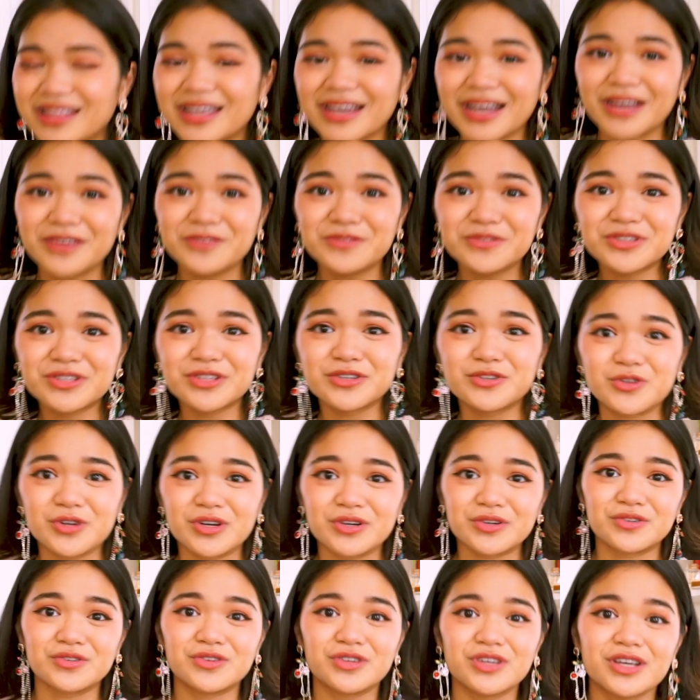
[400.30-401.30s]
Like I used to
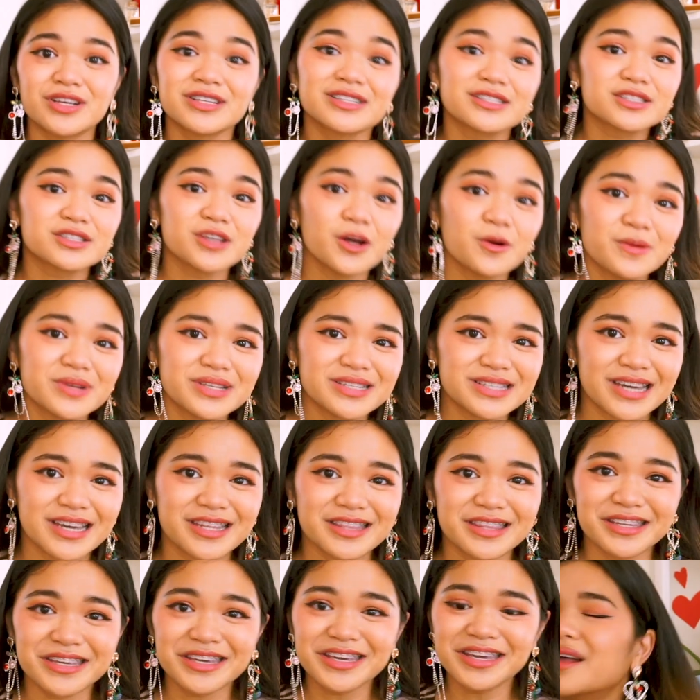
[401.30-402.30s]
journal so
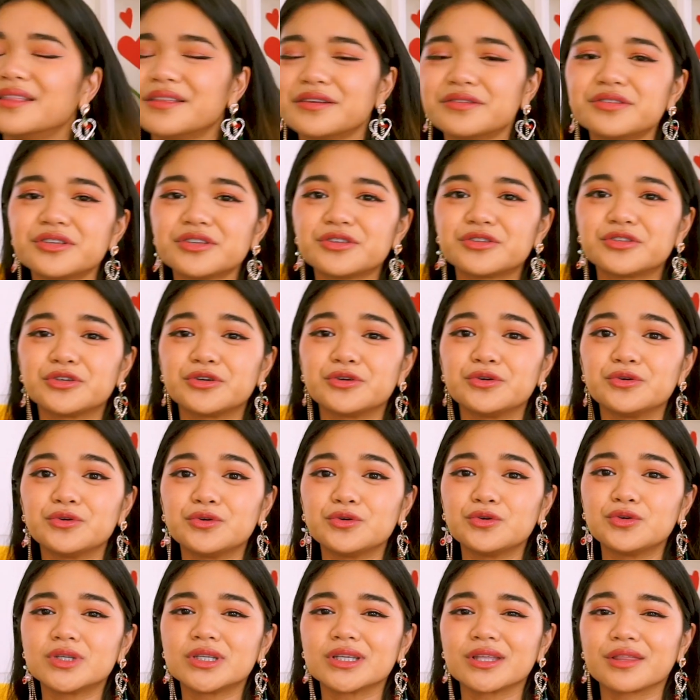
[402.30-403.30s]
intently, and there's a
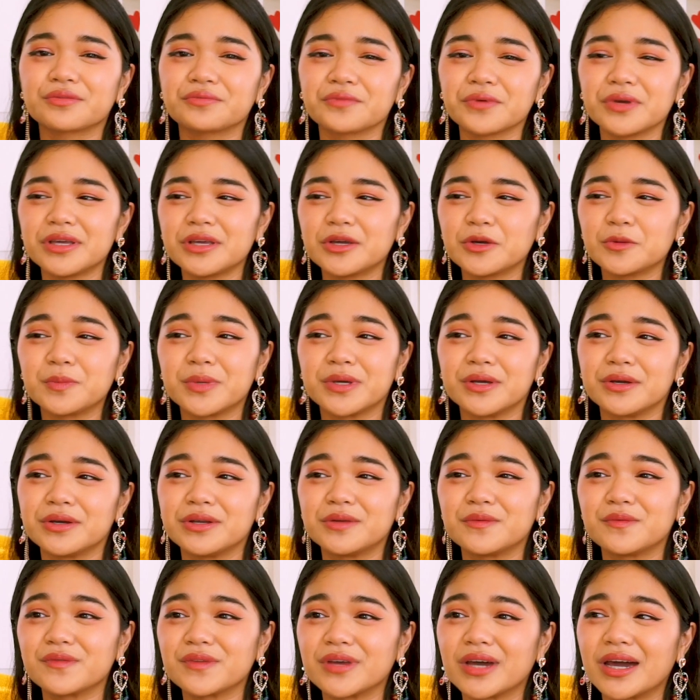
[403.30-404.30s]
2 to 3 year period
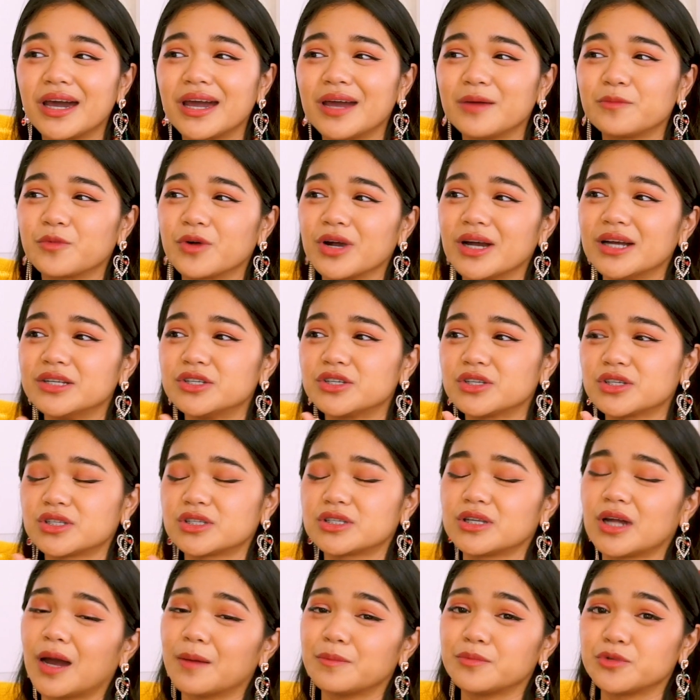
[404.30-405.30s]
of time where I just
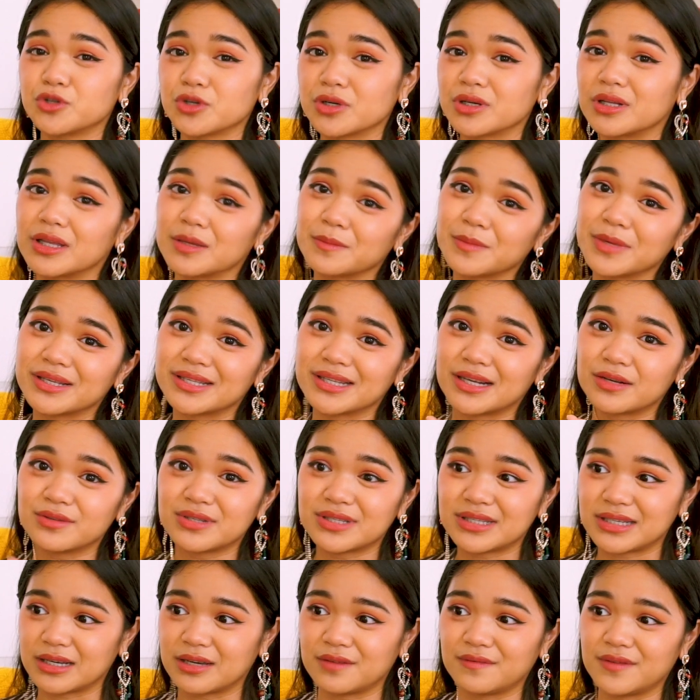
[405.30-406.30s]
stopped journaling because I was
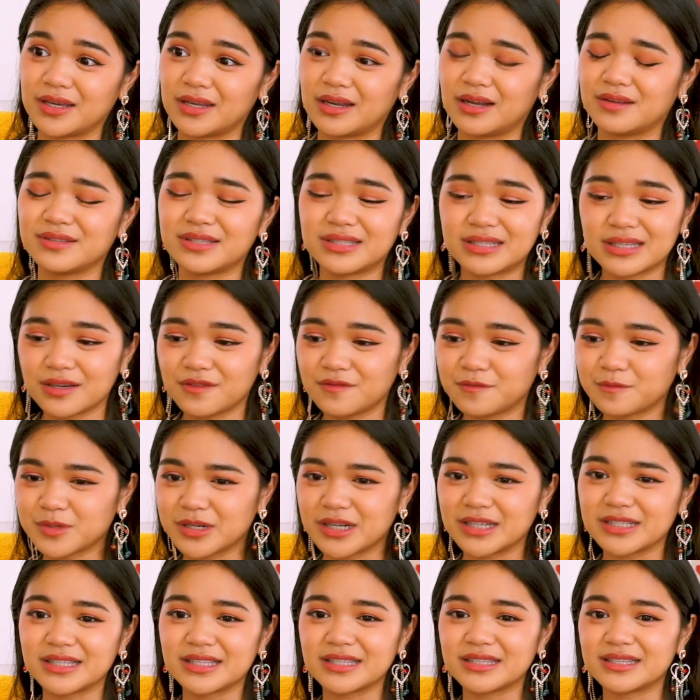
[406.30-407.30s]
sick of it. I was sick of
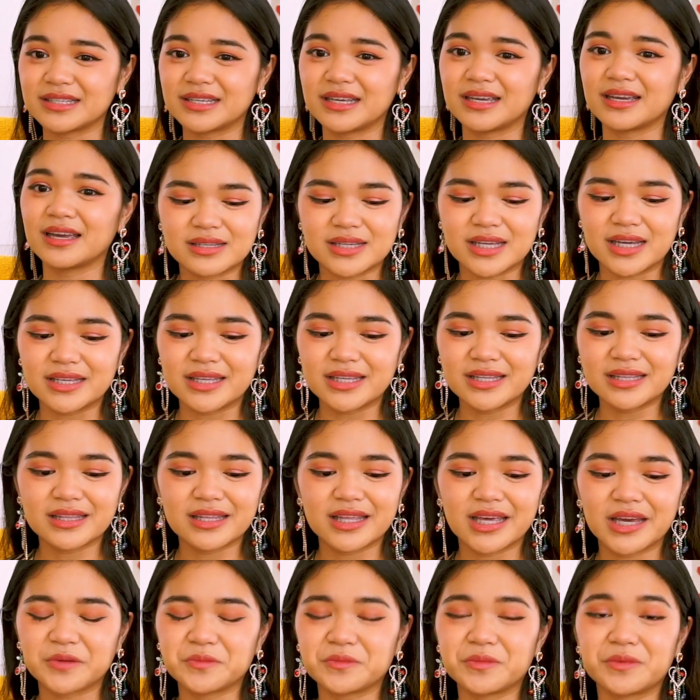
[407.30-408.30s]
processing. I didn't
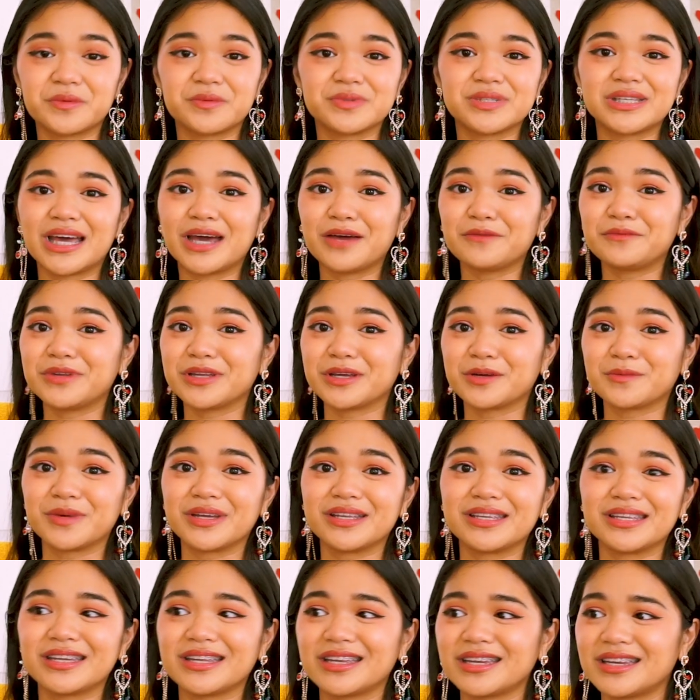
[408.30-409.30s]
like what was happening in
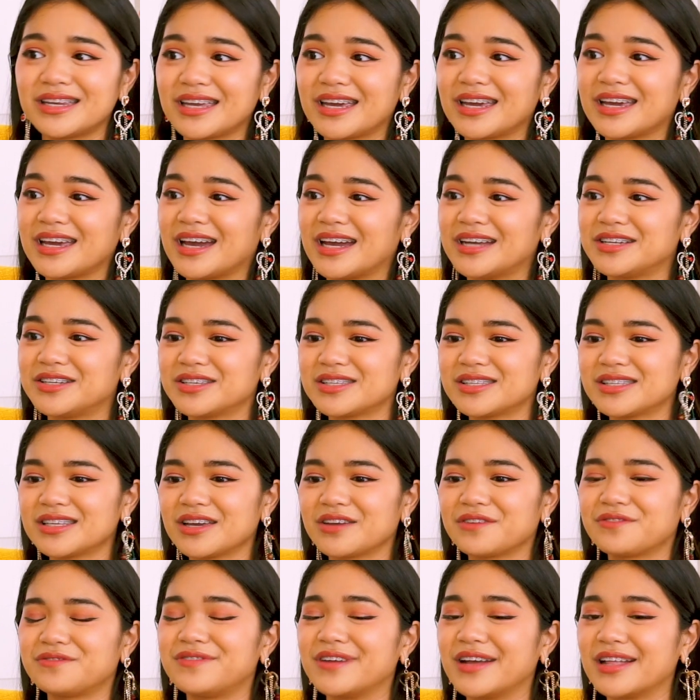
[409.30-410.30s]
my day-to-day. I just
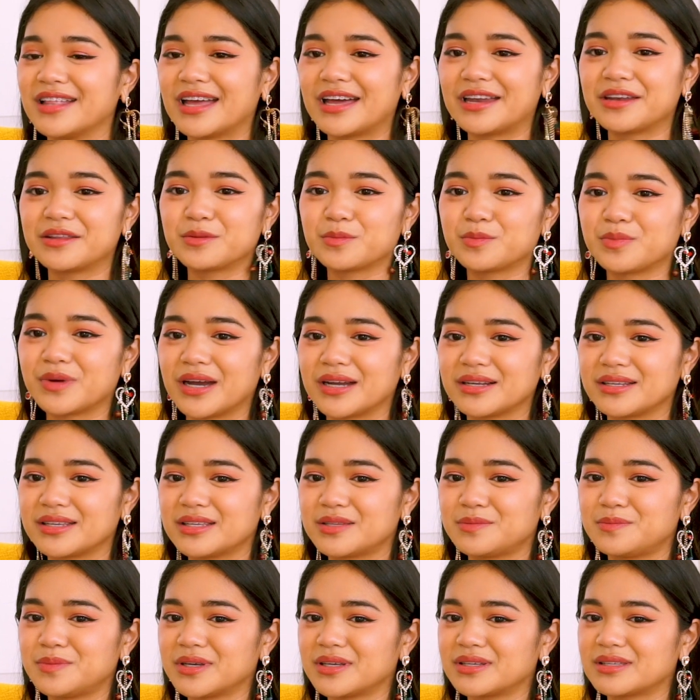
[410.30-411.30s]
like fell out of the
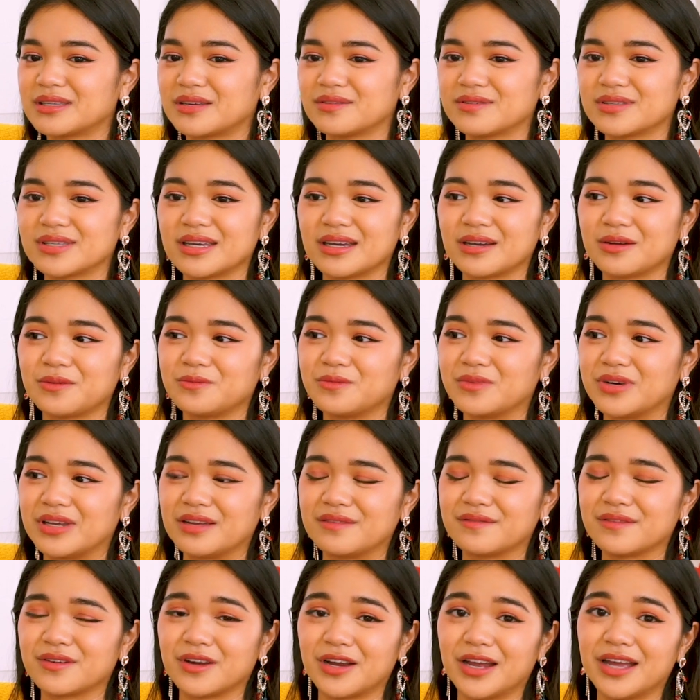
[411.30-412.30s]
practice because I was like,
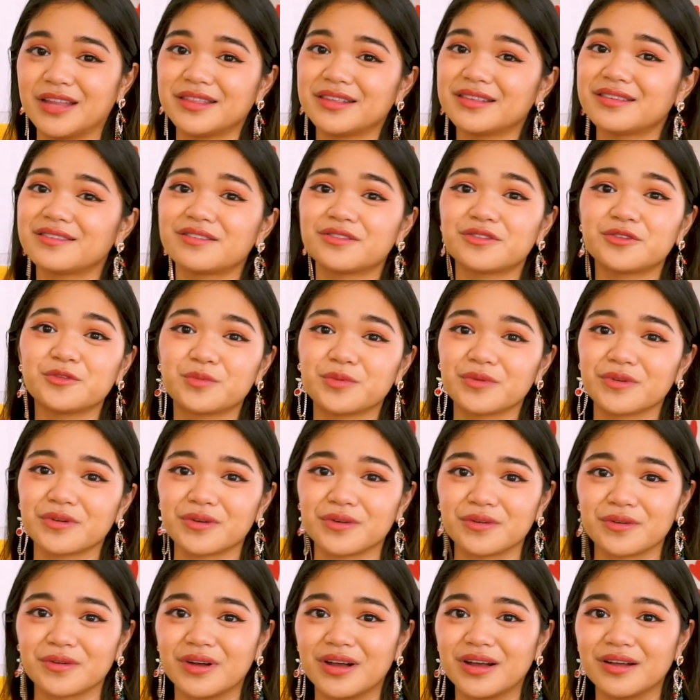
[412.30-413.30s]
whatever. And this is
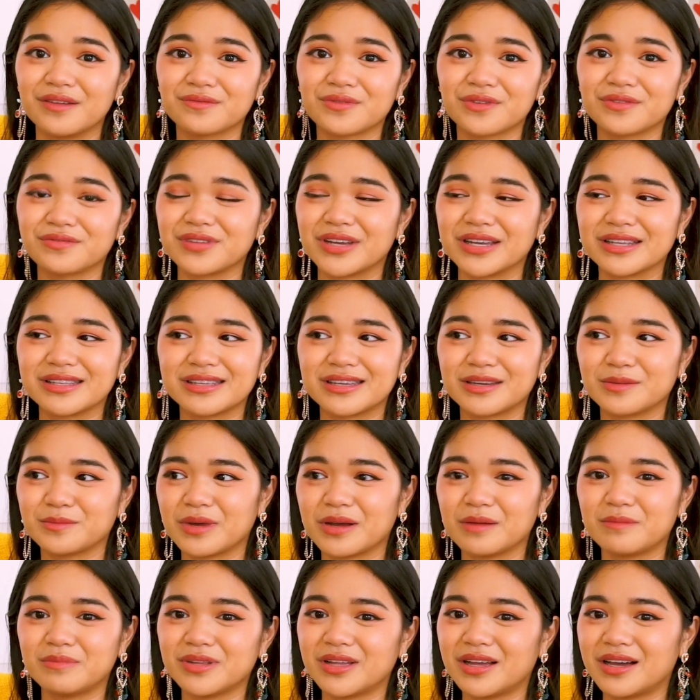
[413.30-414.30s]
super reflected in
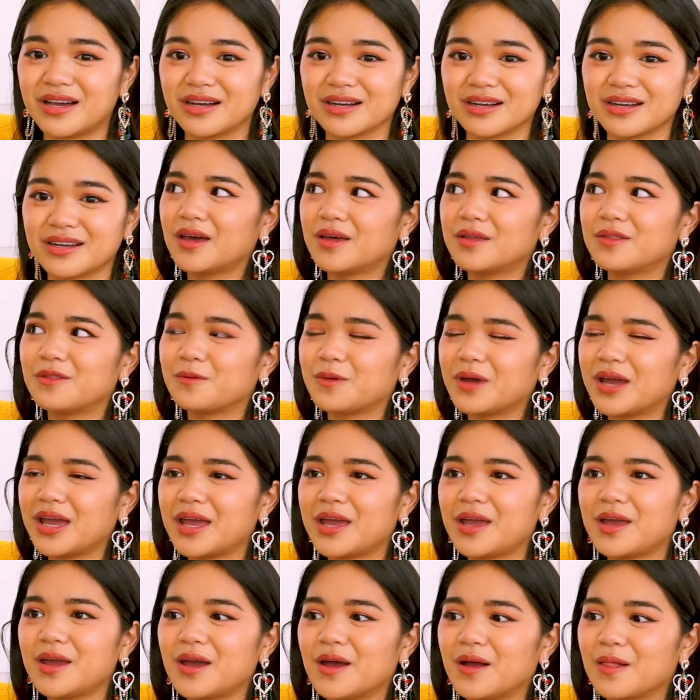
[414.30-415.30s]
my blog. The
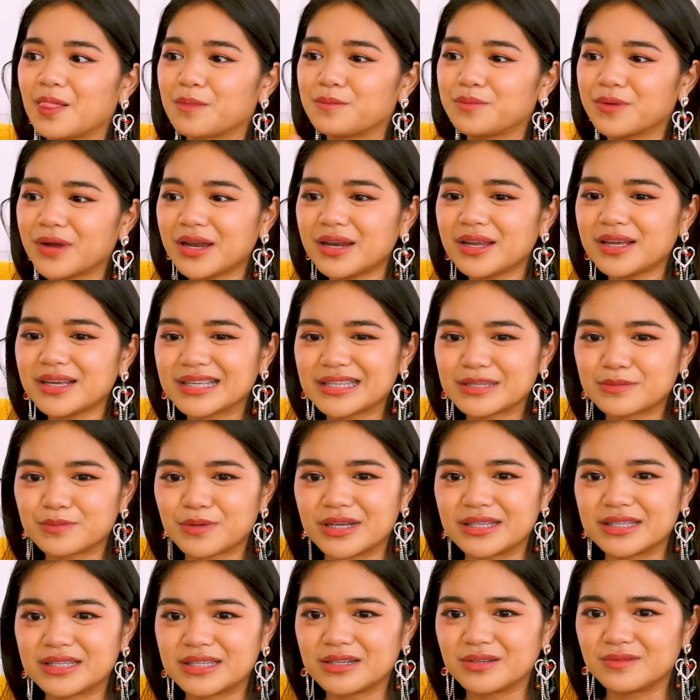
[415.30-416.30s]
way Brenna
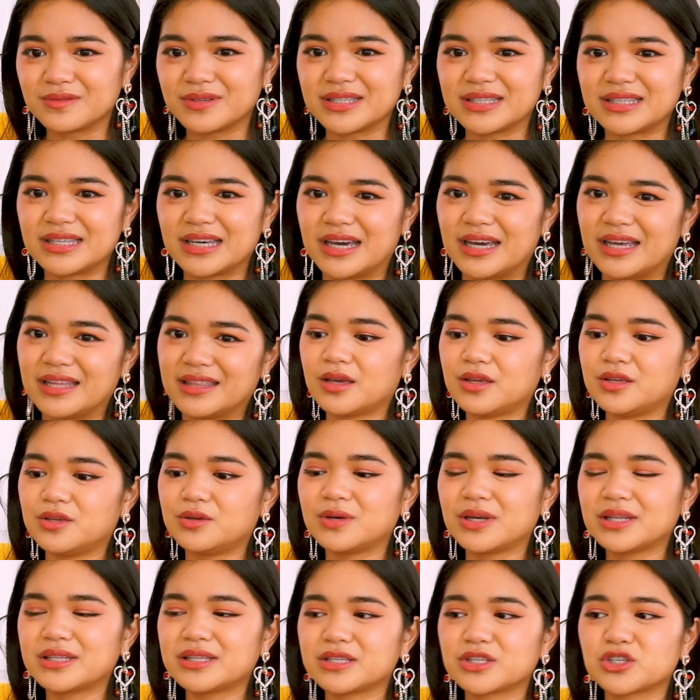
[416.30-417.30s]
expressed it was that you
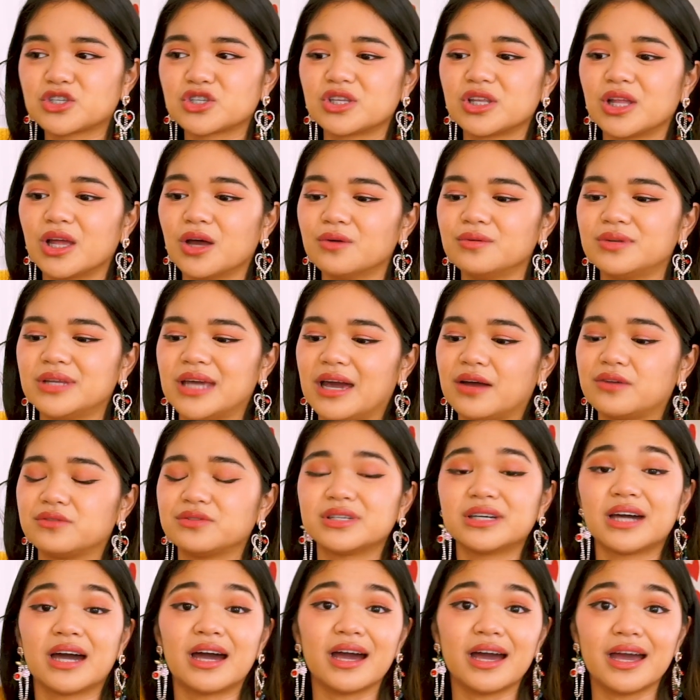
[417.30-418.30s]
get to slow down
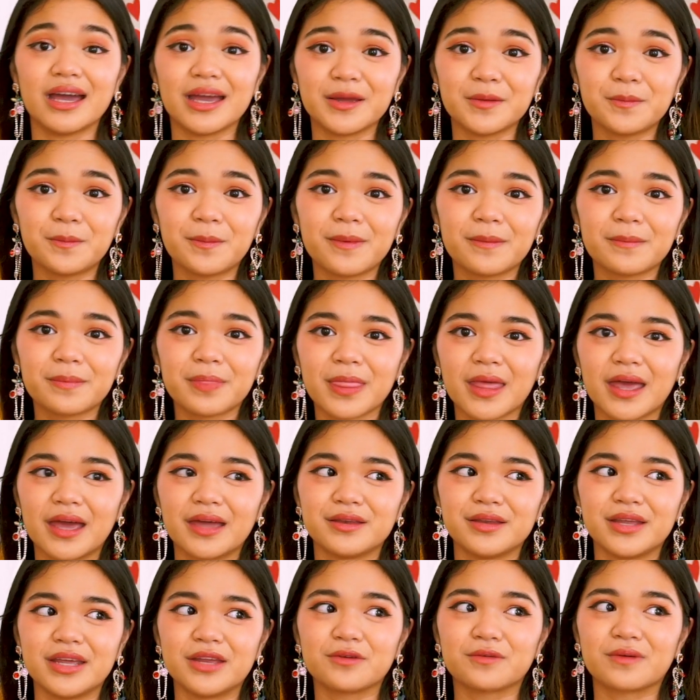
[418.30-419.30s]
time
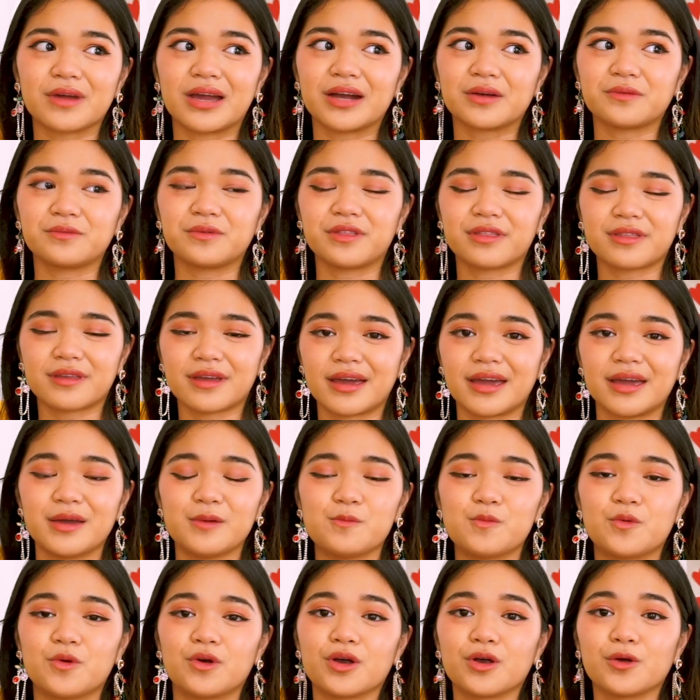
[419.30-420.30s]
and interact with
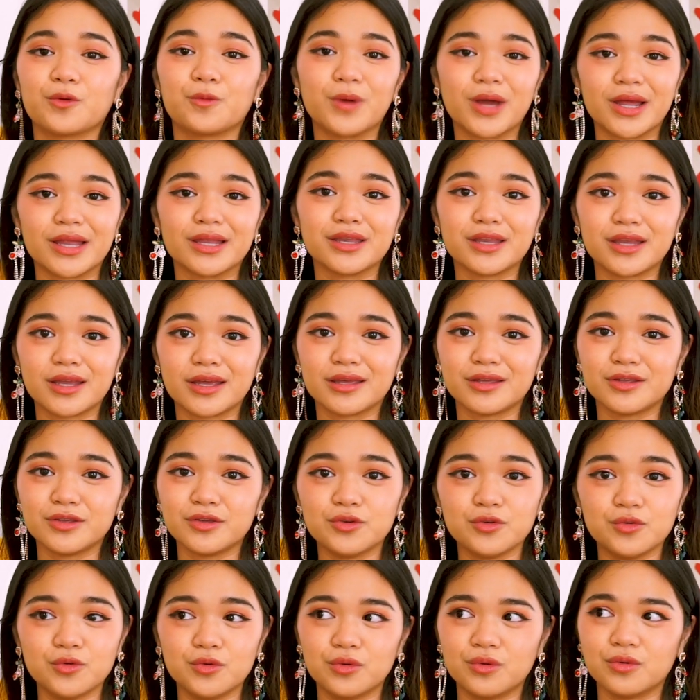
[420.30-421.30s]
time more when
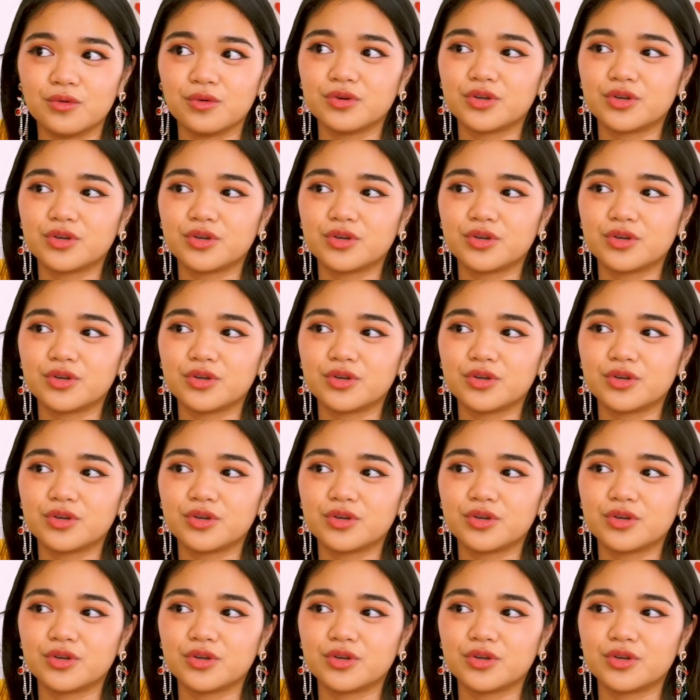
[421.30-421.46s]
you